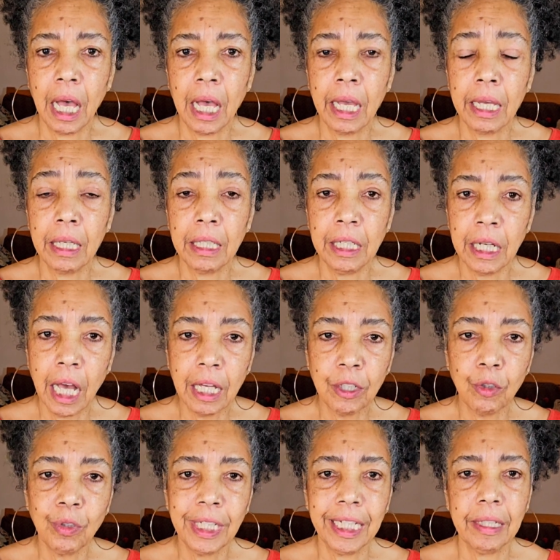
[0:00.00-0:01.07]

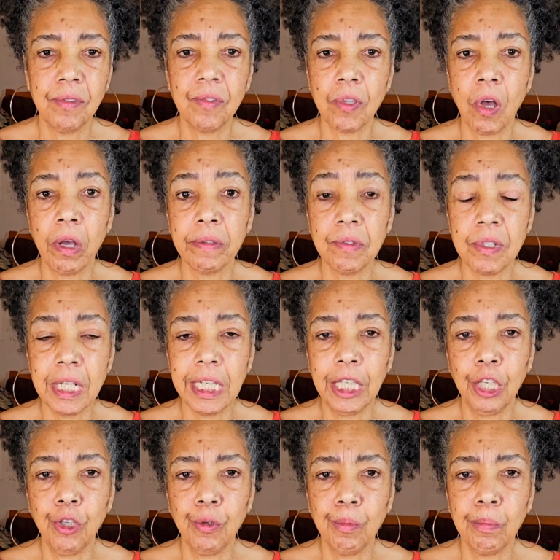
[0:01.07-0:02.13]
not only
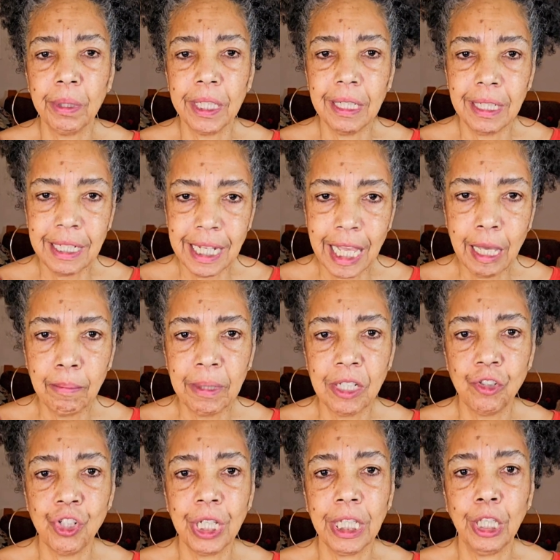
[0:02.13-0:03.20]
exhausting you, but
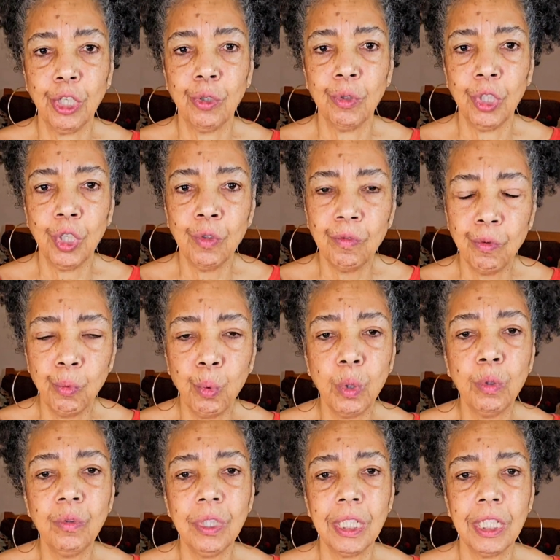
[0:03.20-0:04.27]
damaging you. You've
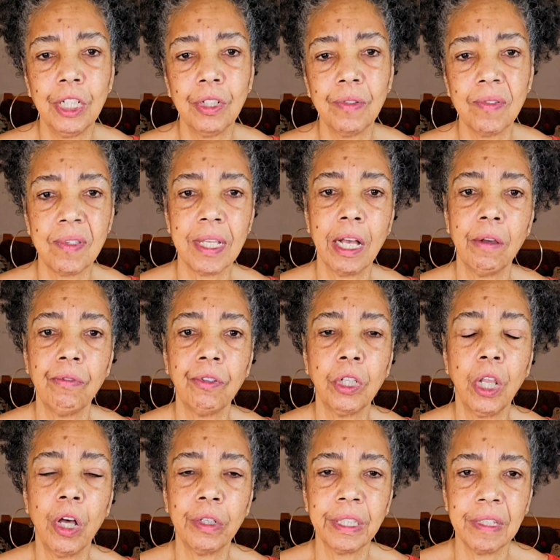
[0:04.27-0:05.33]
wounded yourself
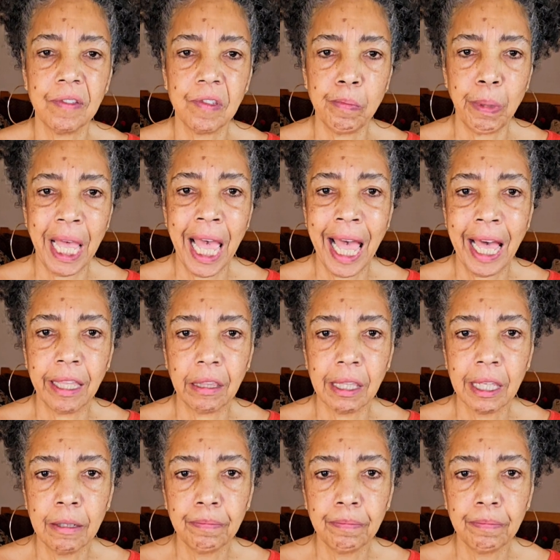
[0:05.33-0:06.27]
along this path.